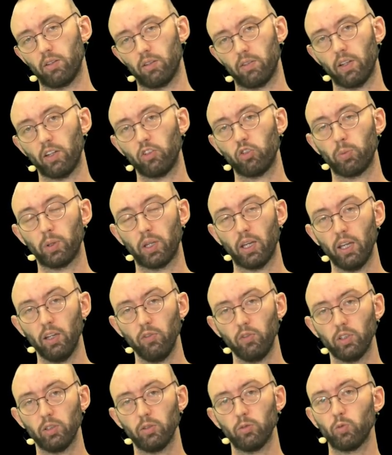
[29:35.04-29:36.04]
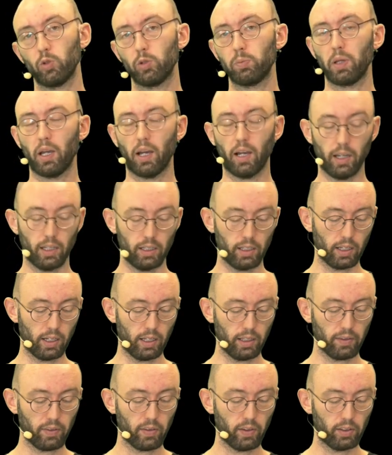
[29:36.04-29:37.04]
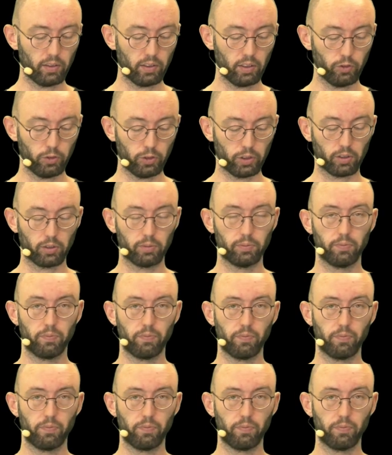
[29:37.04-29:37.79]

such a behavior would be highly unscientific